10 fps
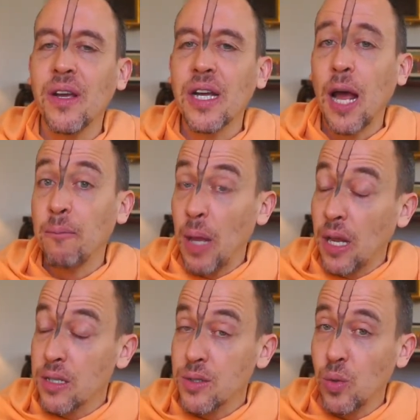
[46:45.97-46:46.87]
can make
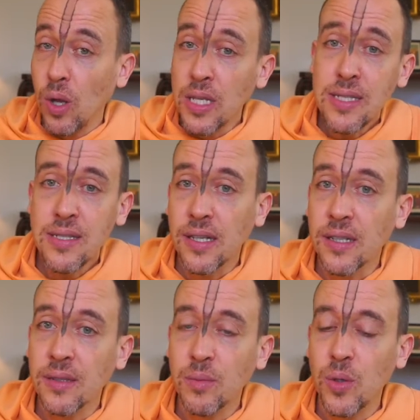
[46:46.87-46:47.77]
us dualistic
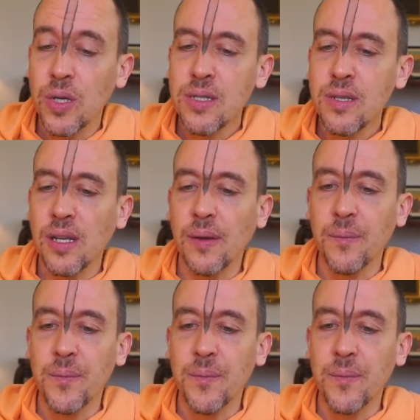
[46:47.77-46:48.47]
very easily.